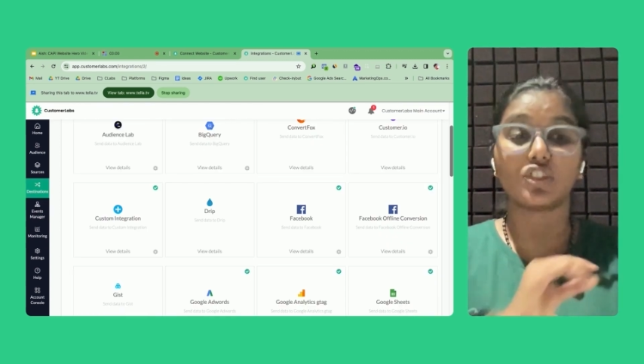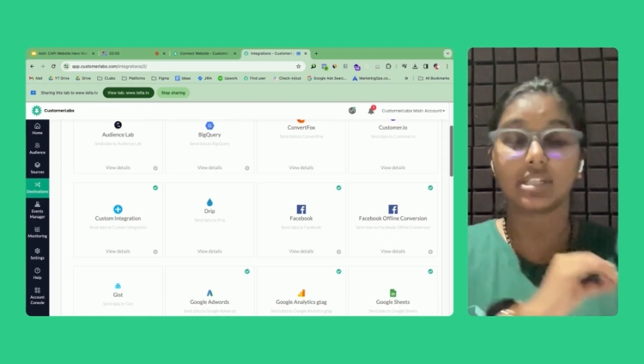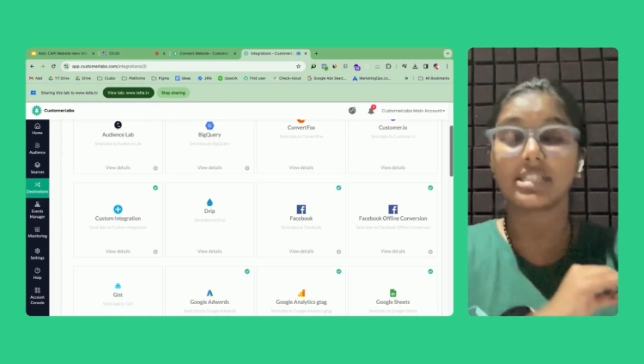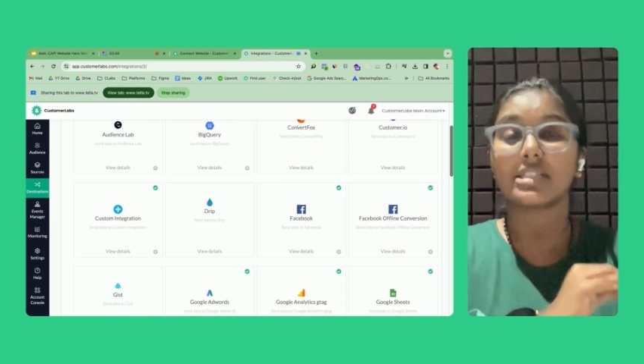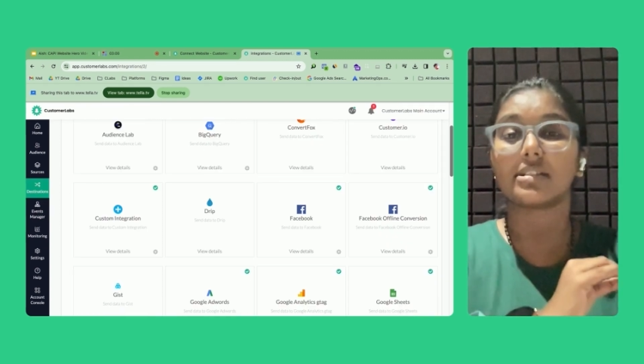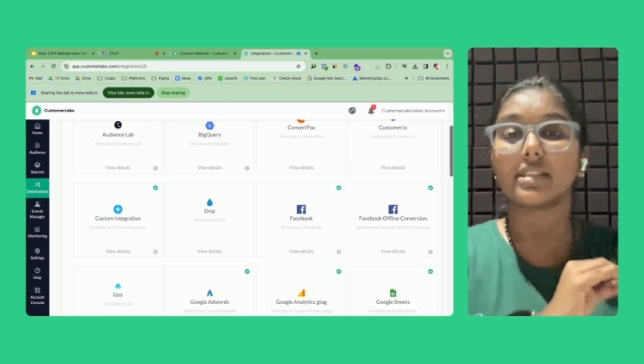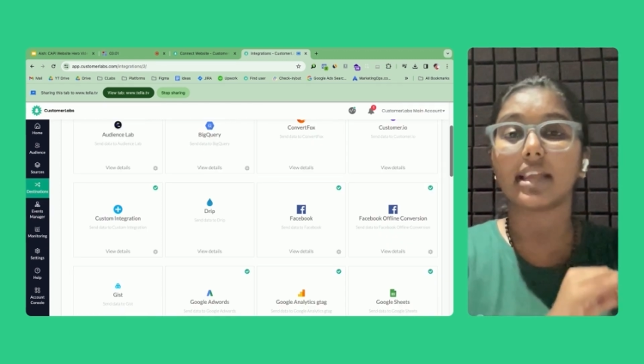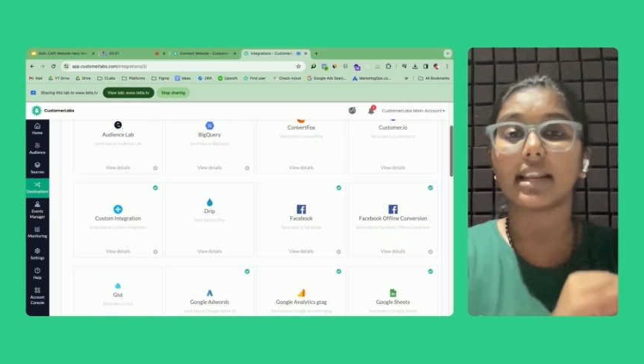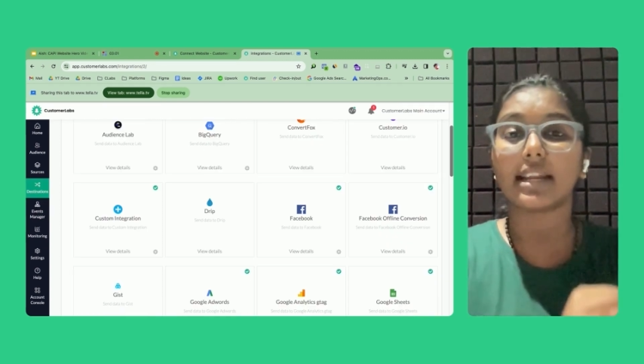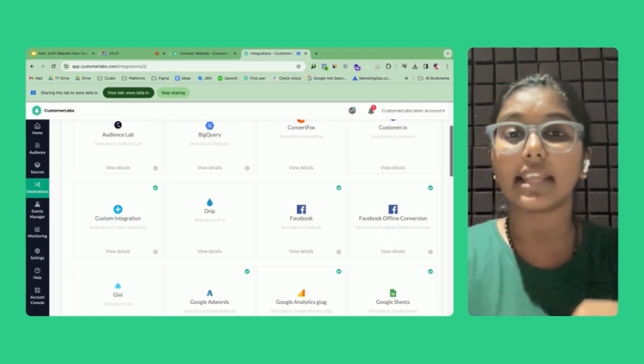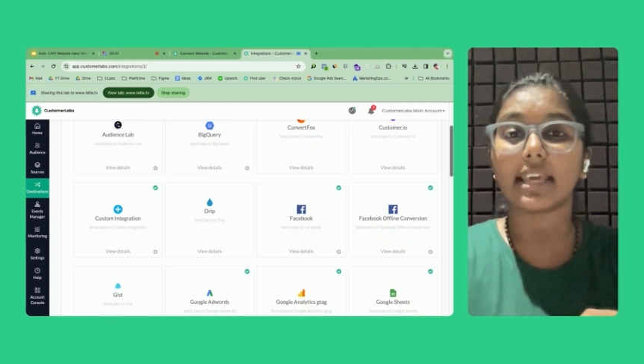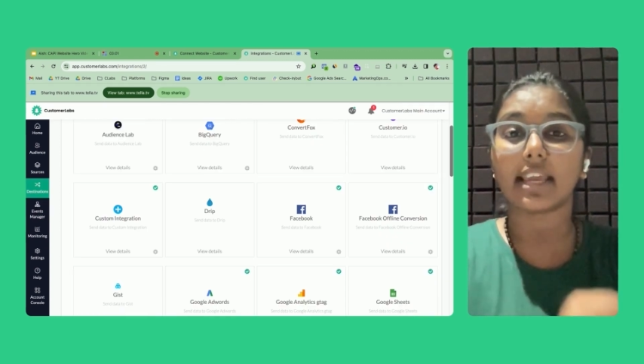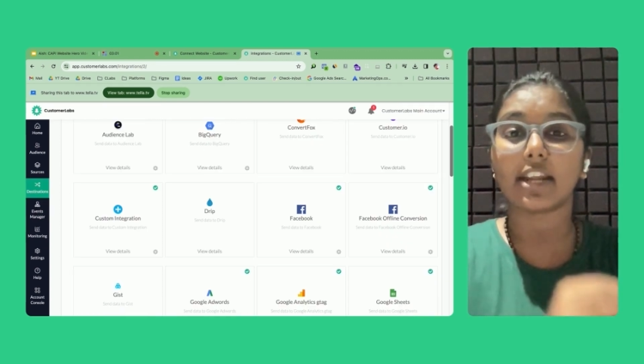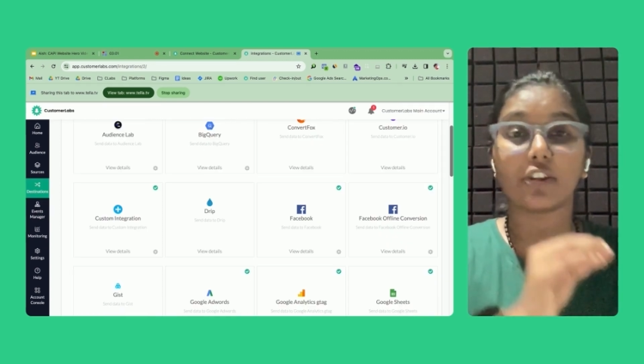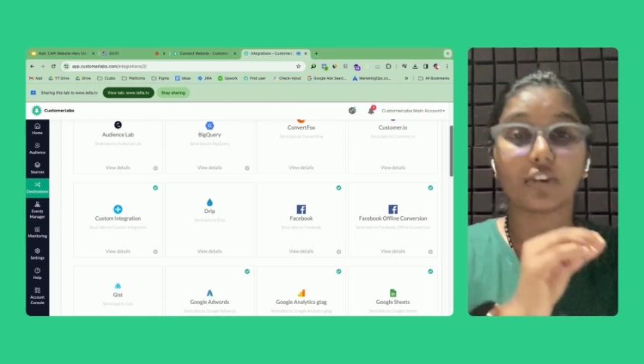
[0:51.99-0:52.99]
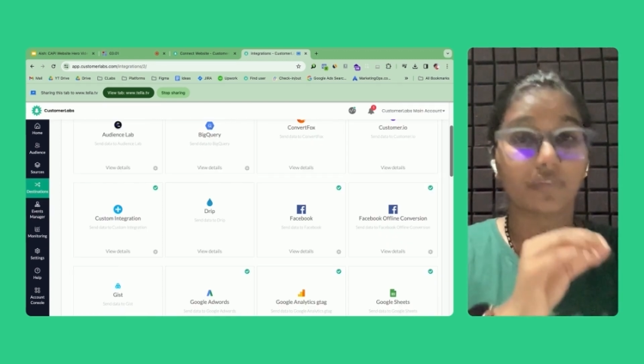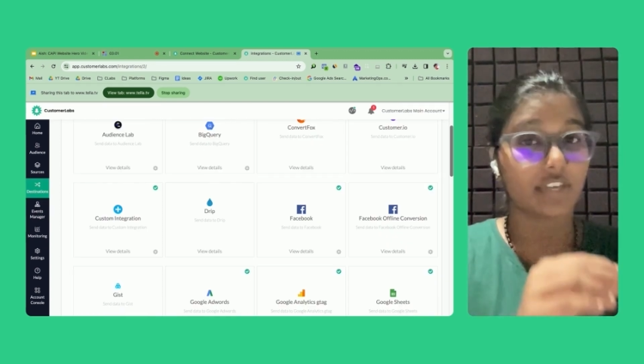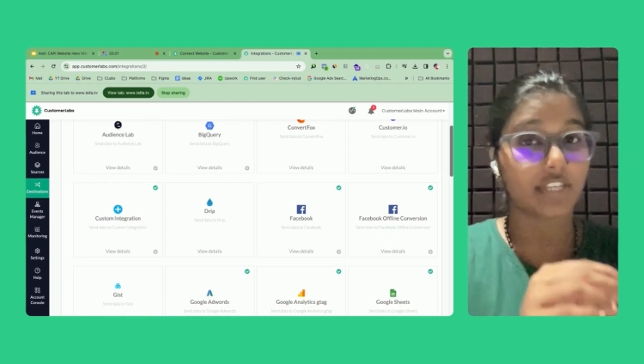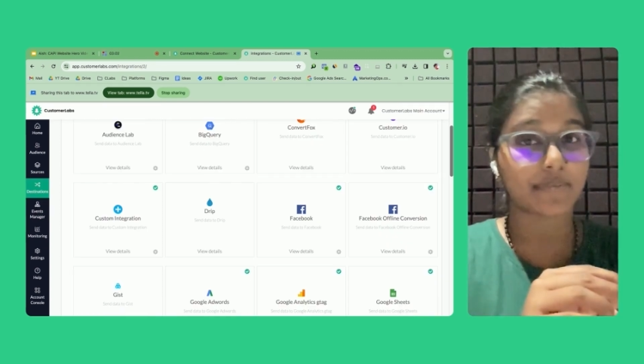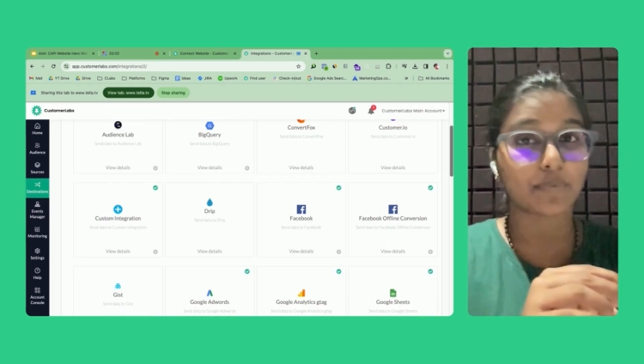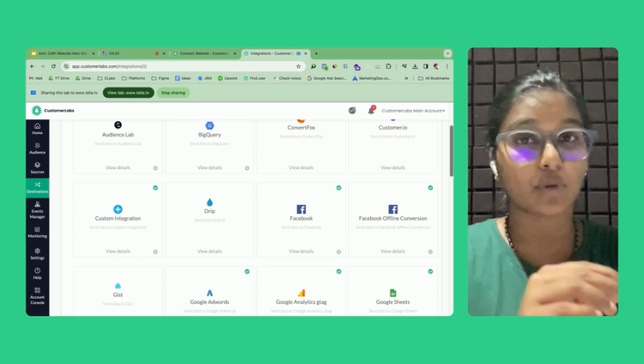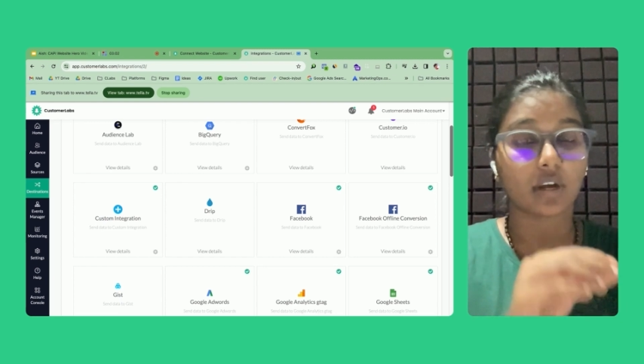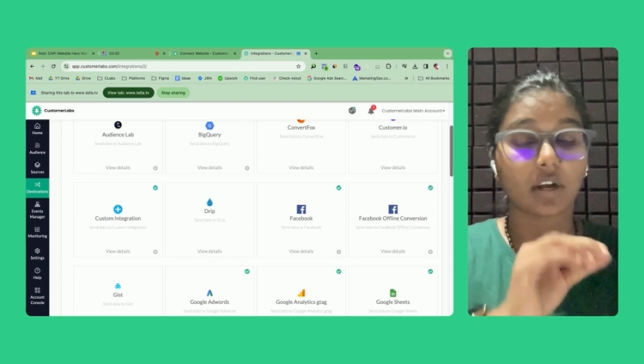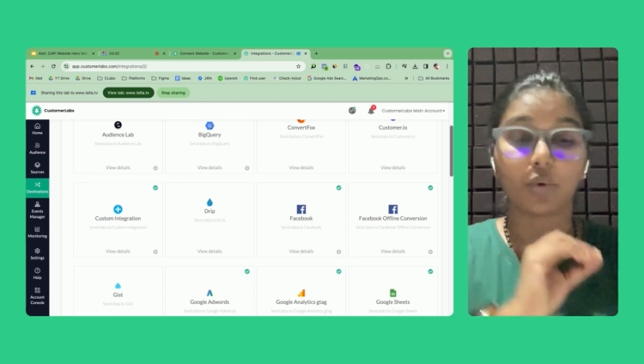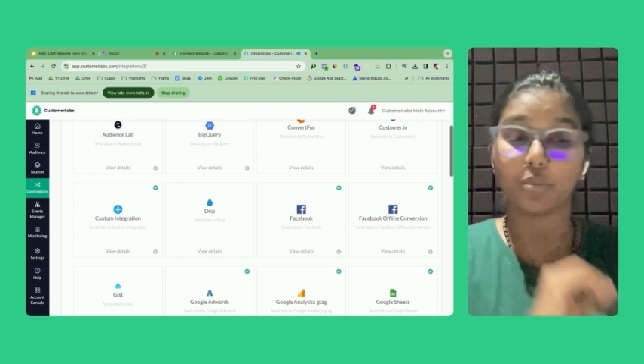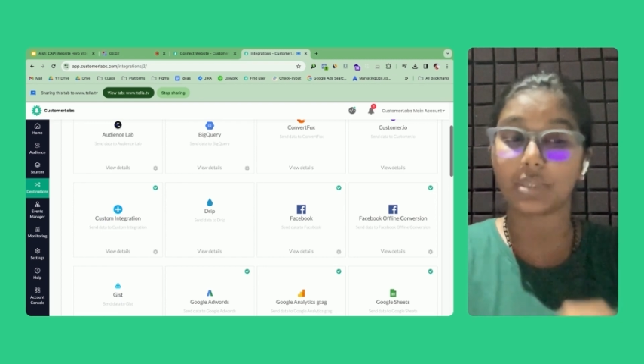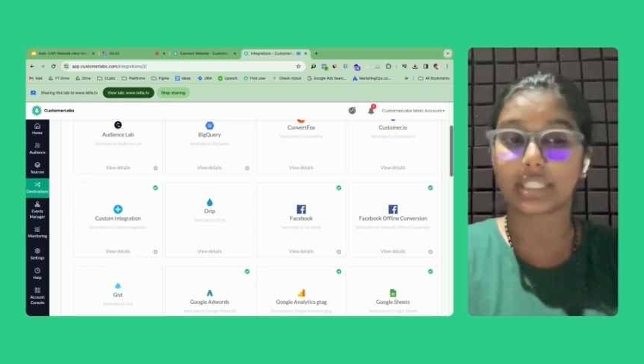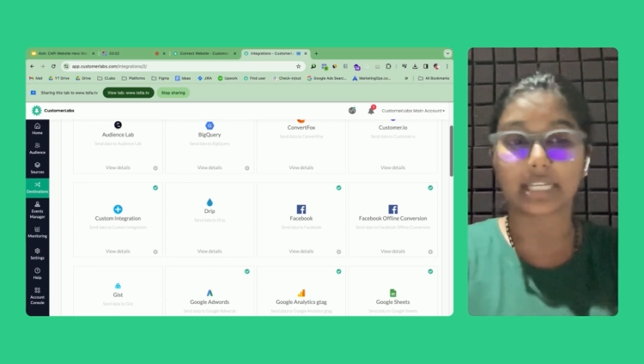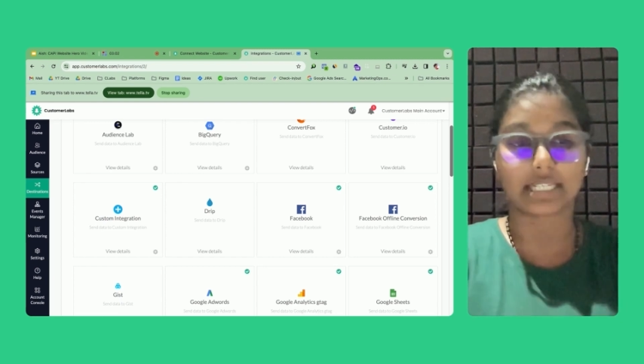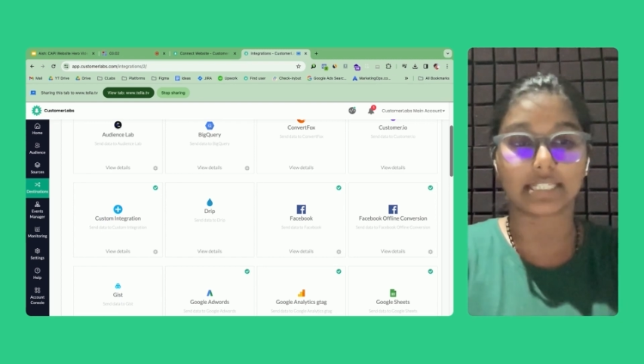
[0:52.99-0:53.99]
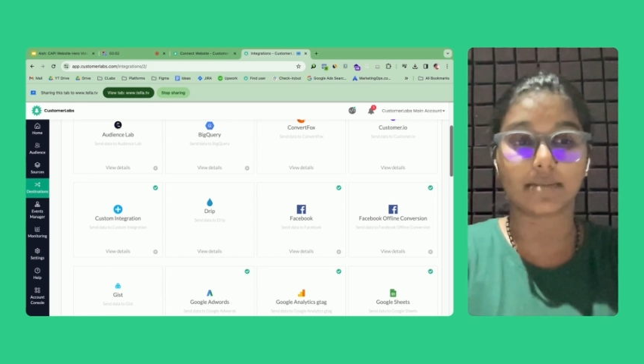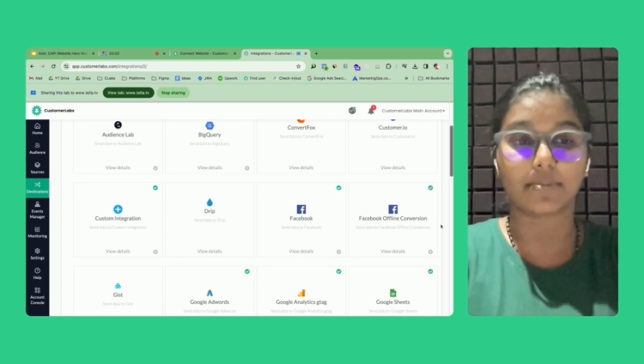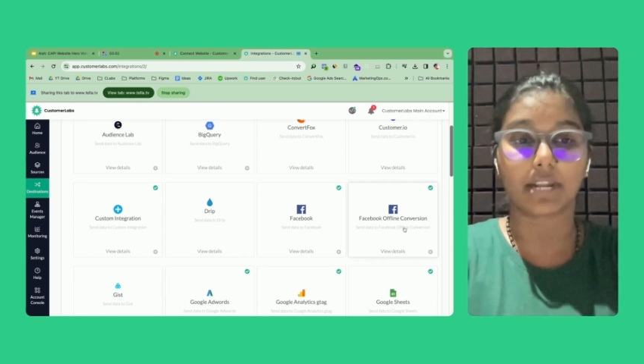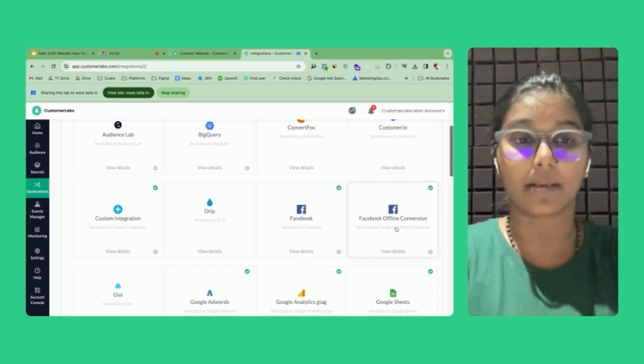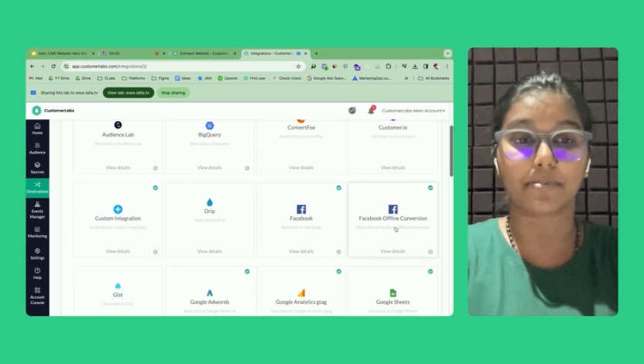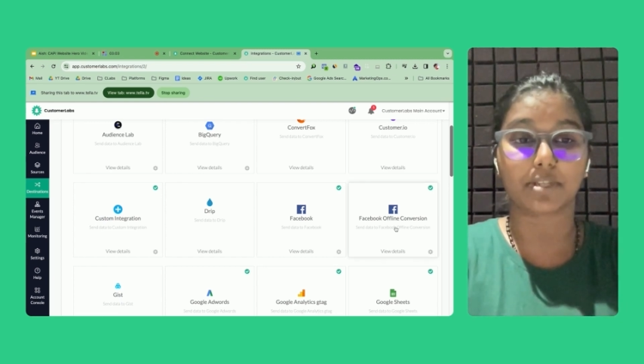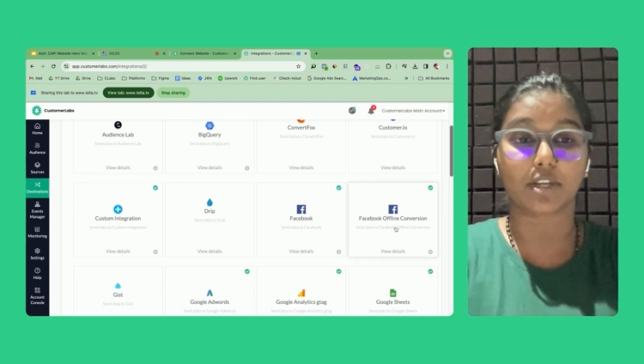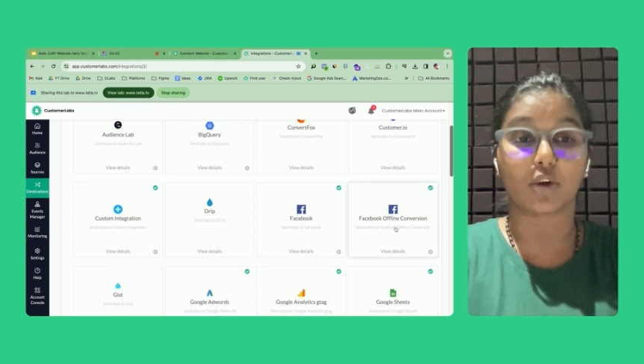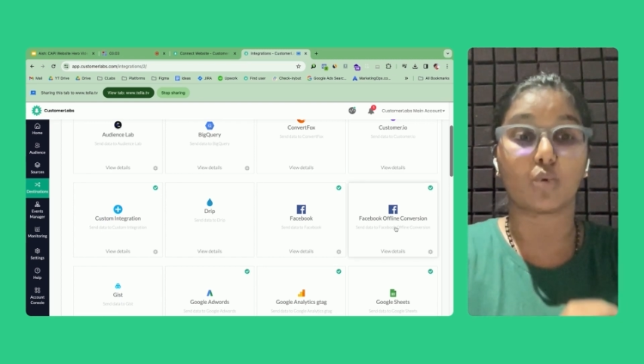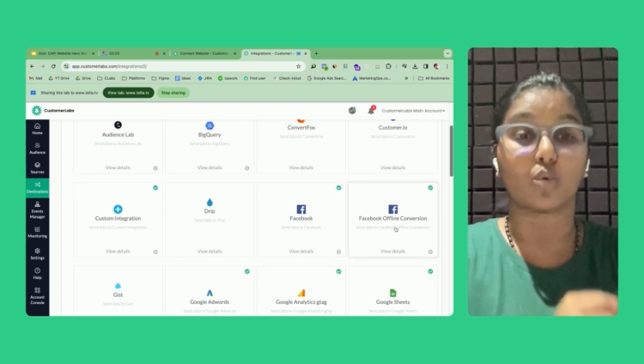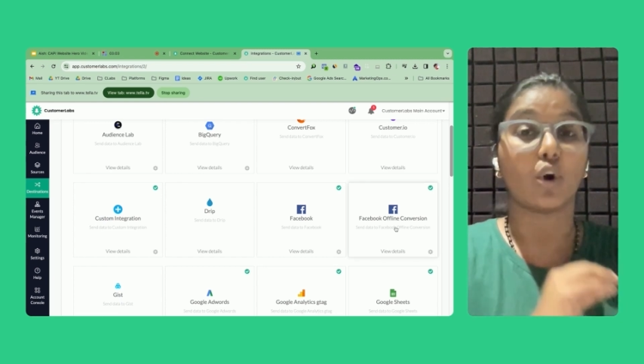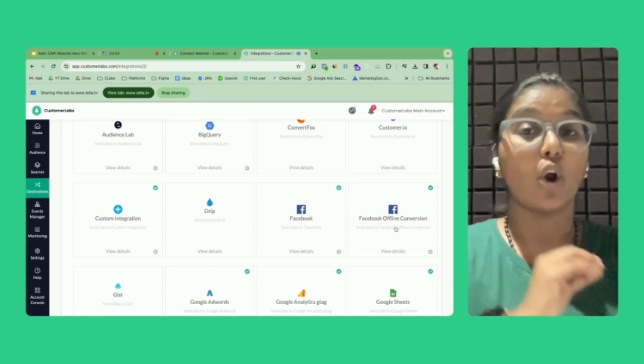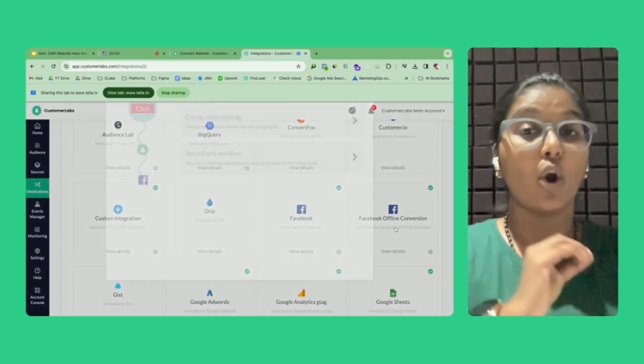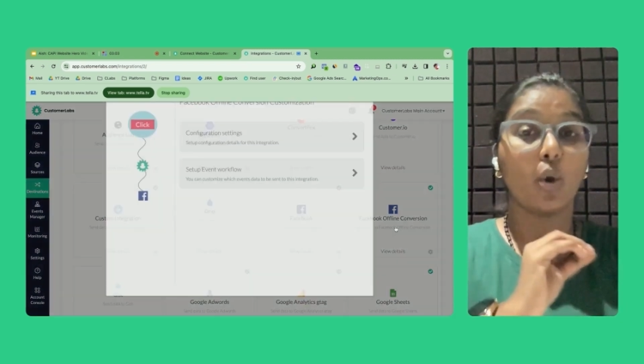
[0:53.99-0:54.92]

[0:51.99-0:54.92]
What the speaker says: just authenticate your Facebook account with Customer Labs account.